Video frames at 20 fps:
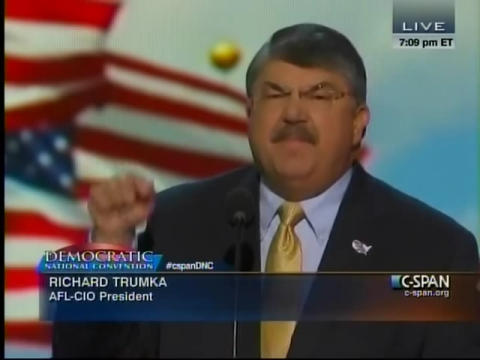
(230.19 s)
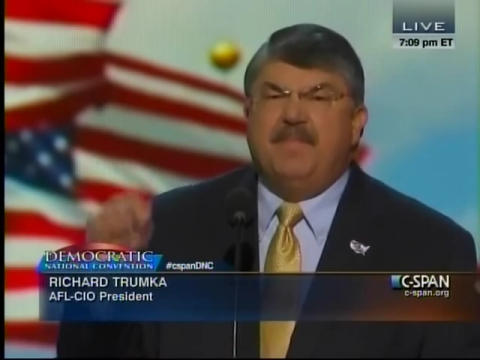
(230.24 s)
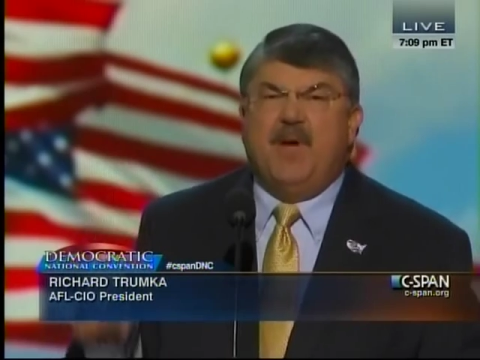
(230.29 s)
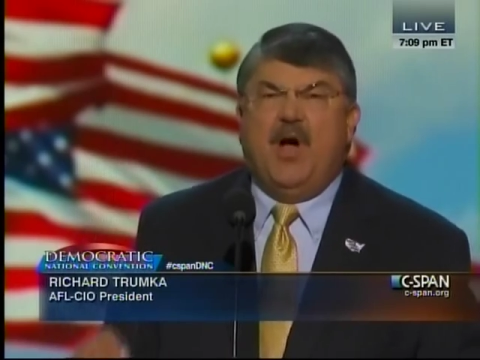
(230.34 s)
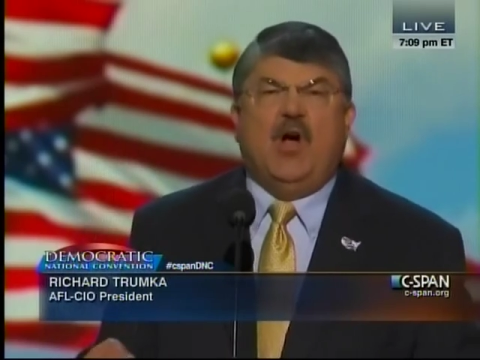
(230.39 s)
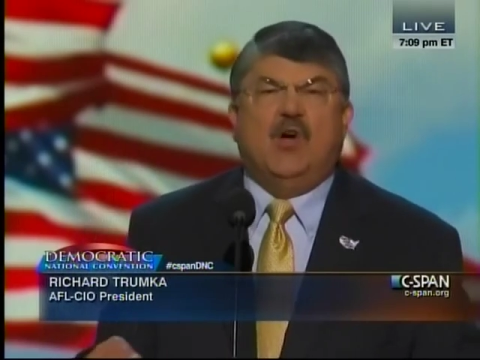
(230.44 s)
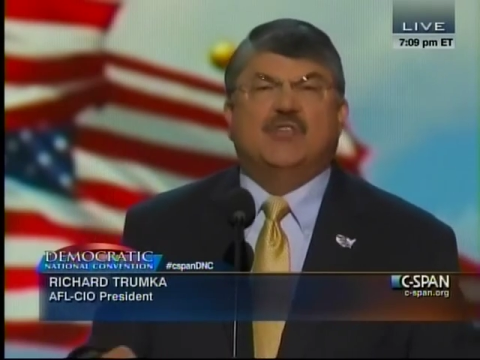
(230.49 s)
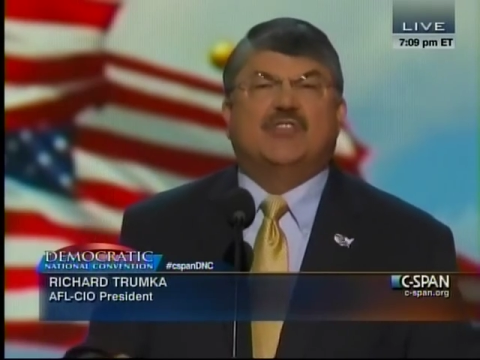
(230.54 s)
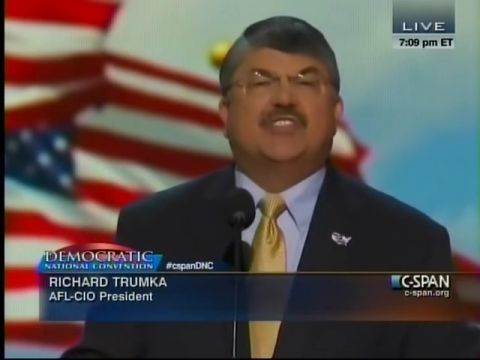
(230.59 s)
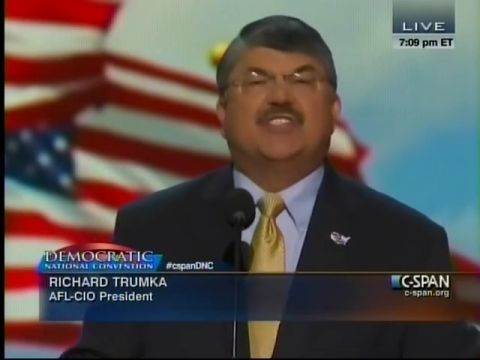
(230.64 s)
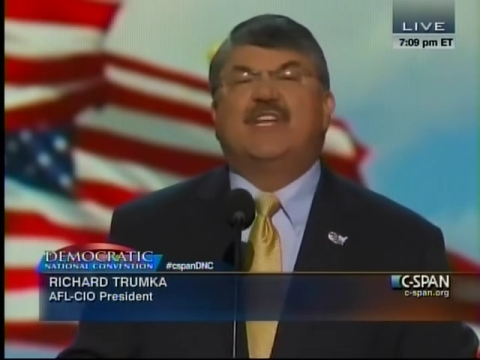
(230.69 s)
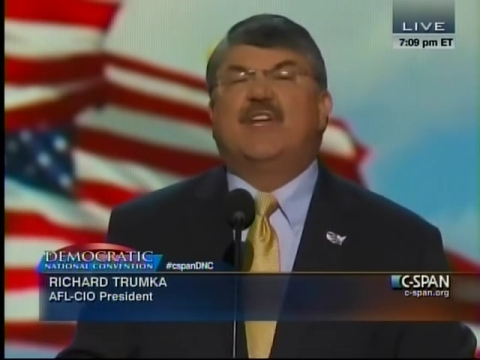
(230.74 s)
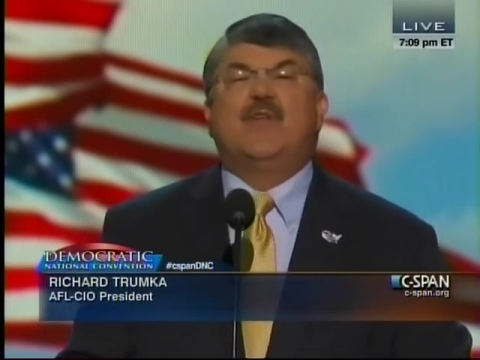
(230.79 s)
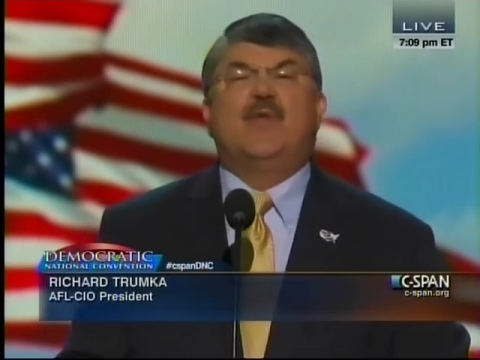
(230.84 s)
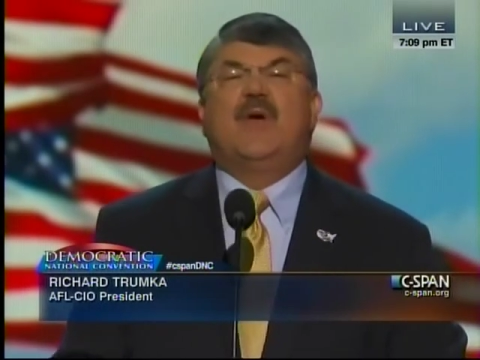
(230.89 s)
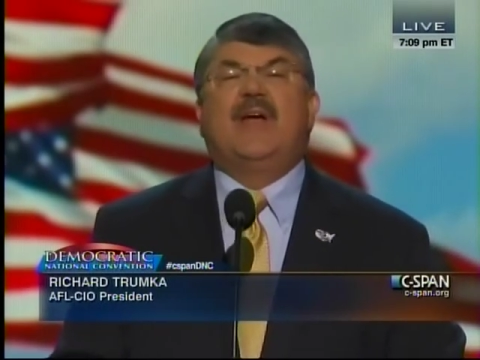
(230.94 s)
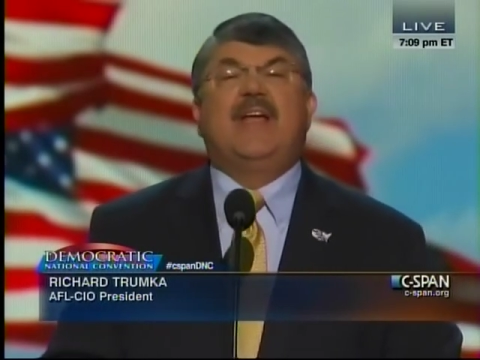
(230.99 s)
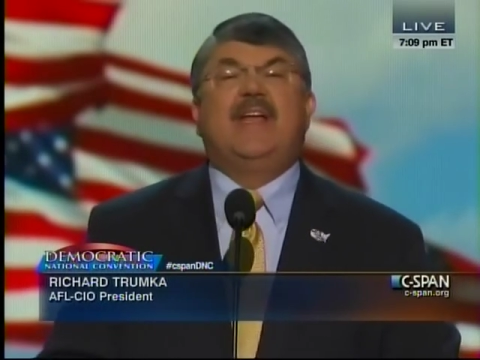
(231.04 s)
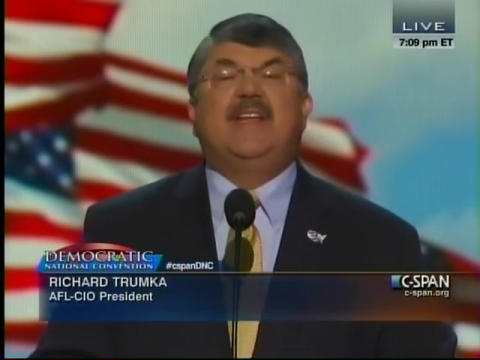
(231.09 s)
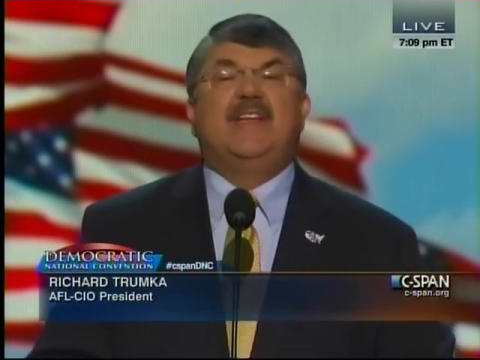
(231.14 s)
most in
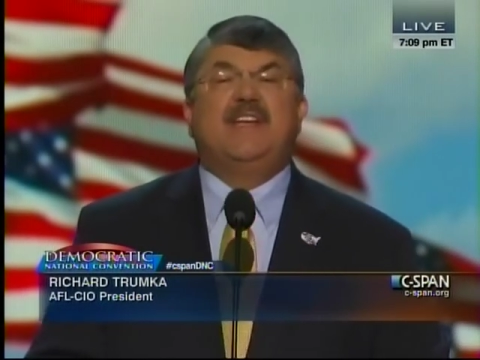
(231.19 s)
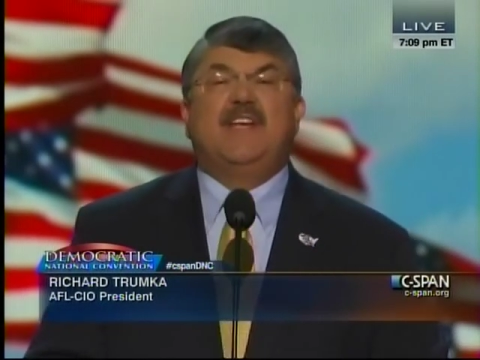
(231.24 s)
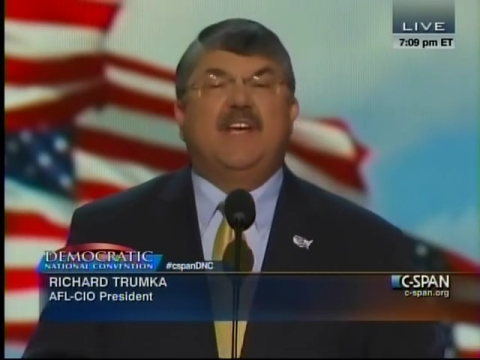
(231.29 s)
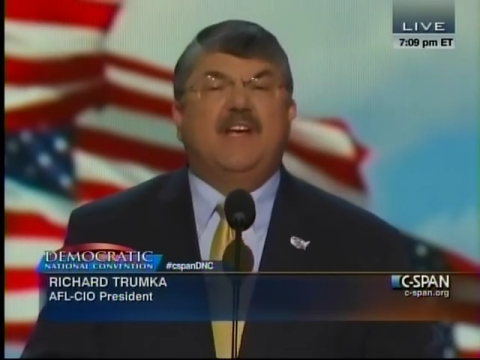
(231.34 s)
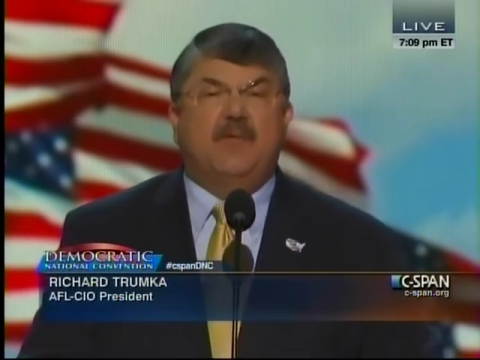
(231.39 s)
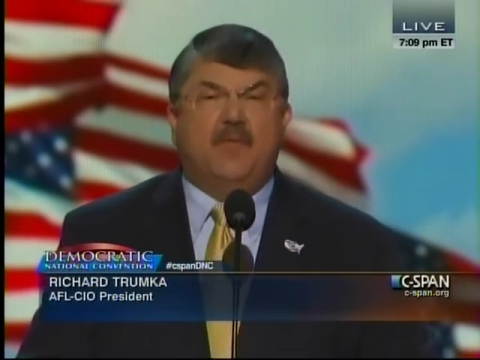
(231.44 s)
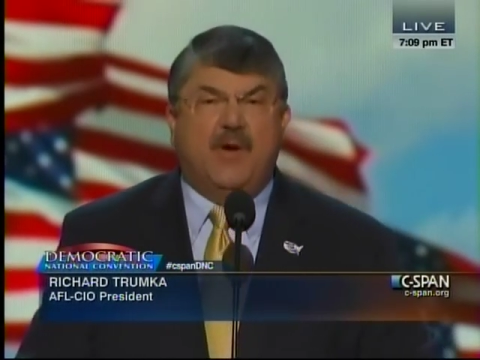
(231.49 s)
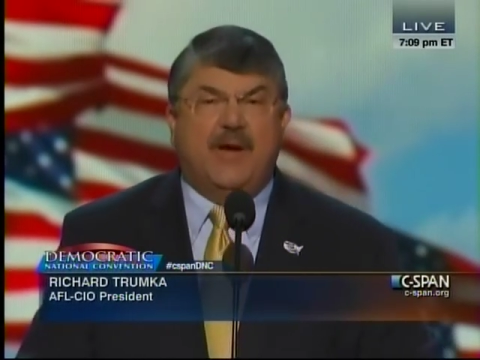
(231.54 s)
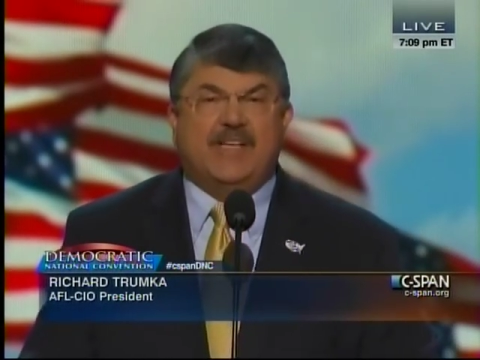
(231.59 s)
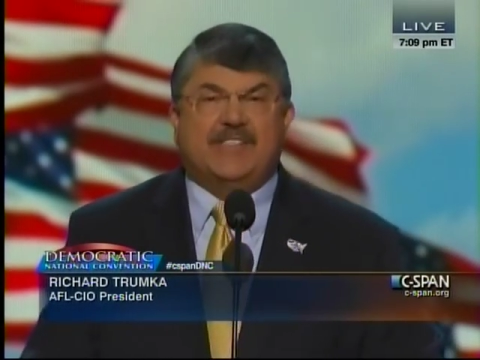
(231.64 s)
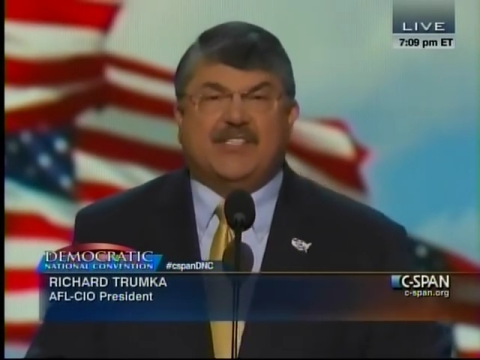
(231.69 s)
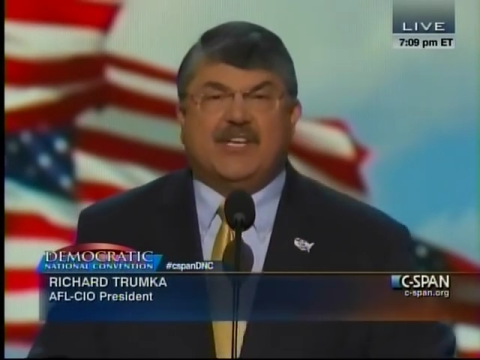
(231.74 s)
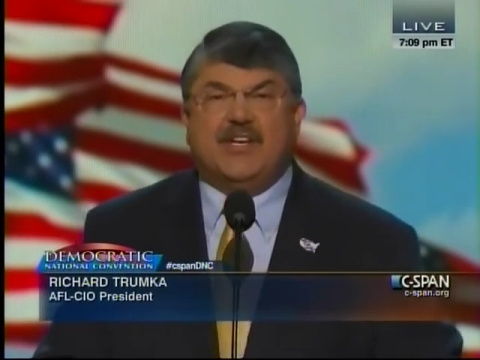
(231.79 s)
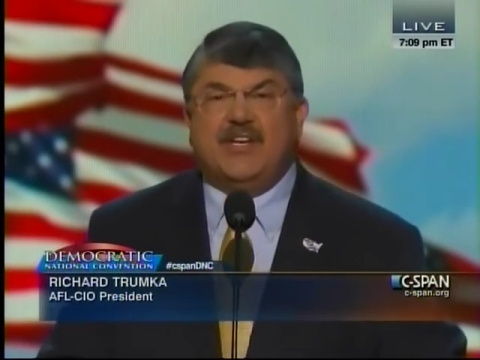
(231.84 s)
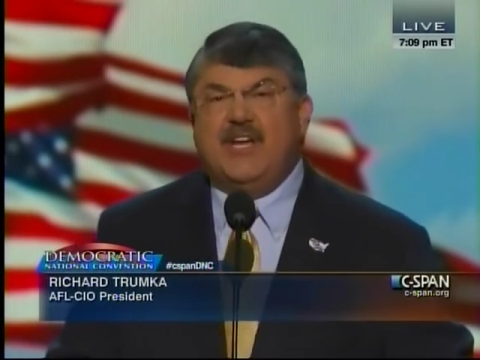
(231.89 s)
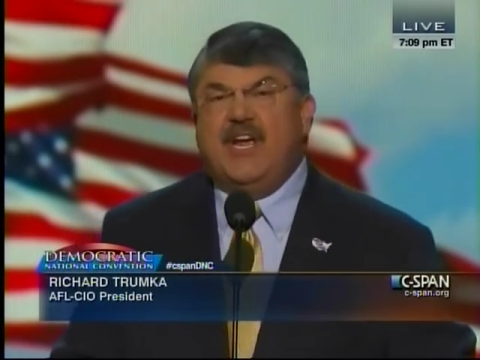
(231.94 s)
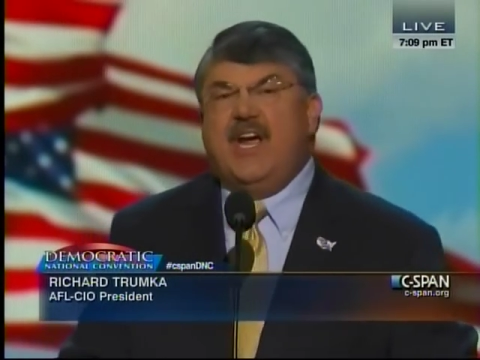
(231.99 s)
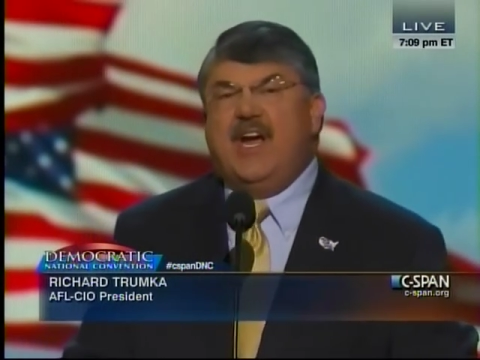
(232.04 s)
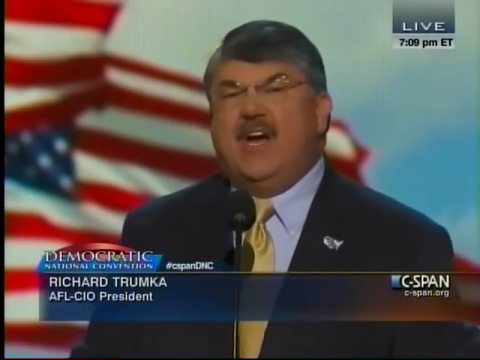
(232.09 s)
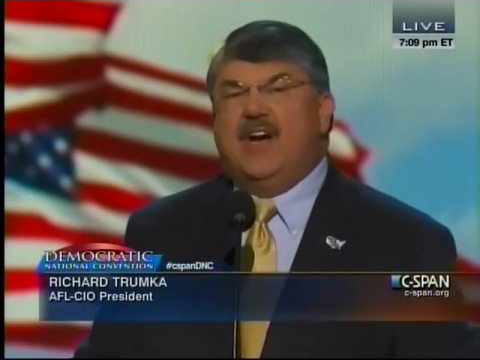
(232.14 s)
re
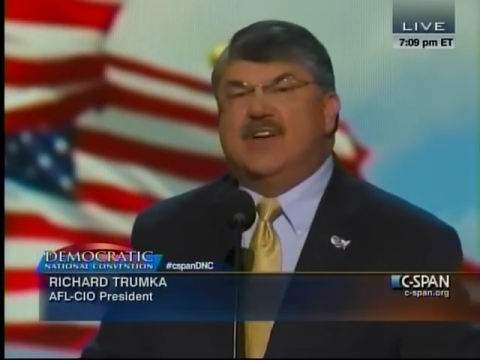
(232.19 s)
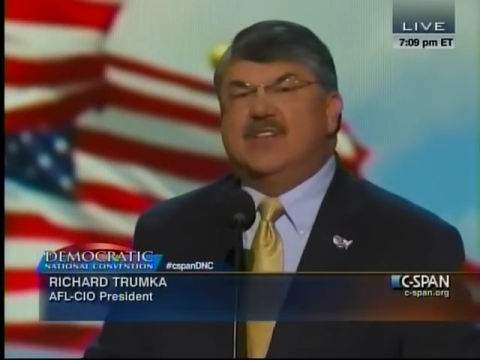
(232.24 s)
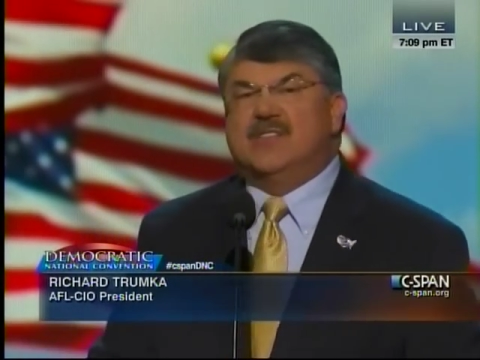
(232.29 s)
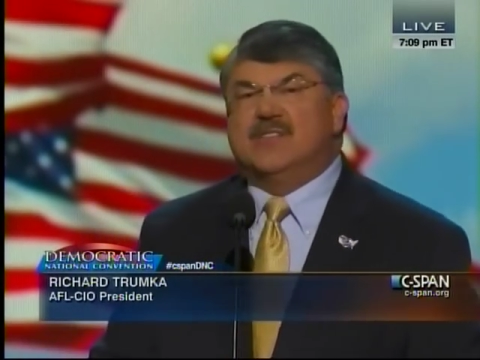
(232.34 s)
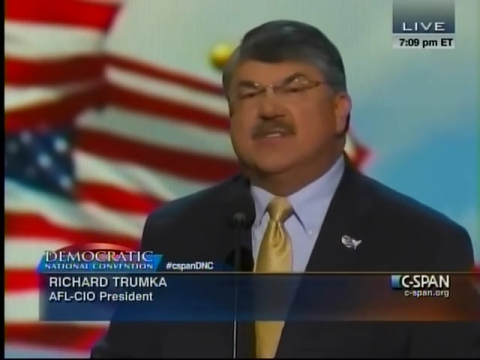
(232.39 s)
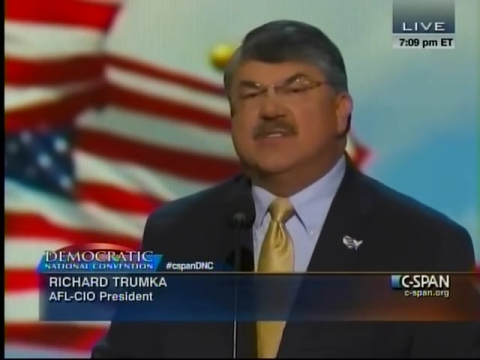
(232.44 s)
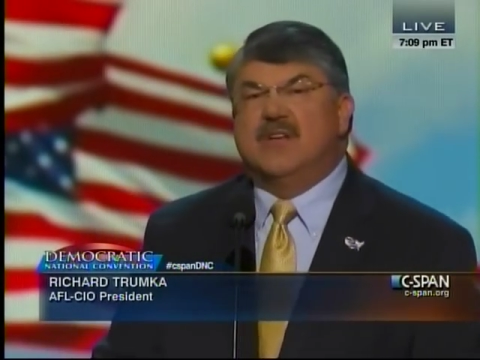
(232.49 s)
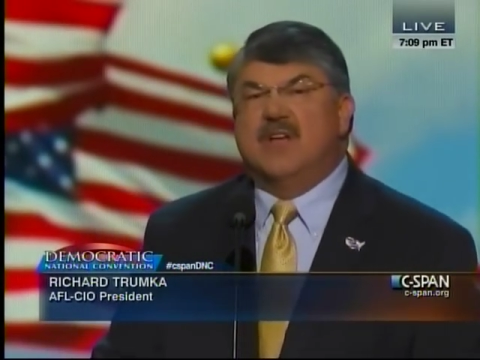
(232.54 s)
recent years,